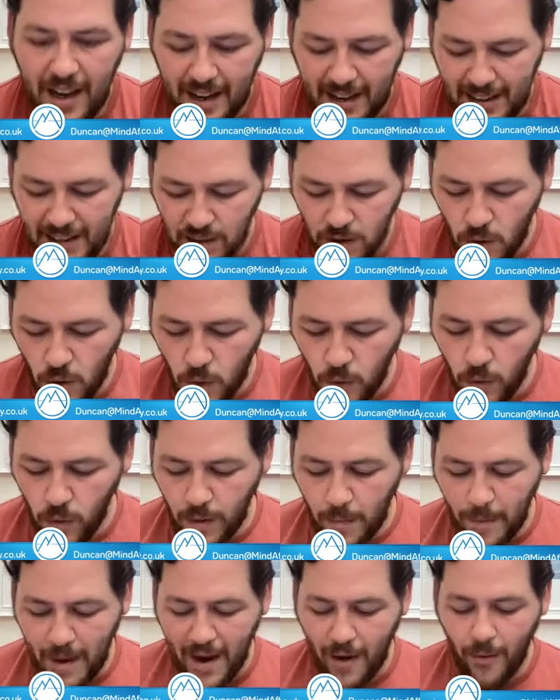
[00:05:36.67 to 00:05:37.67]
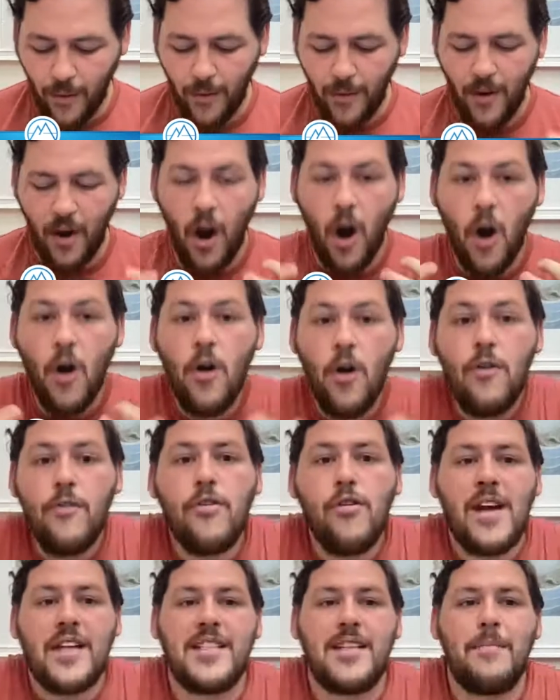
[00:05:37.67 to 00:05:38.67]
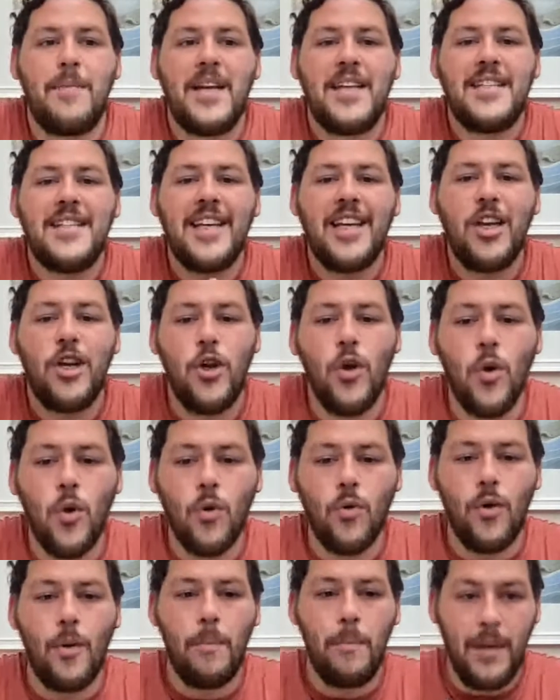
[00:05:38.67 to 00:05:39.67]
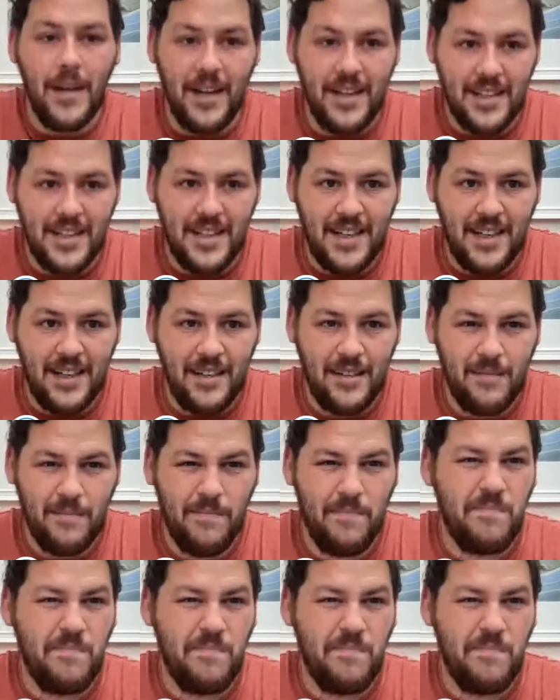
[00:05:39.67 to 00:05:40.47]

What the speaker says: is all about overestimating your ability.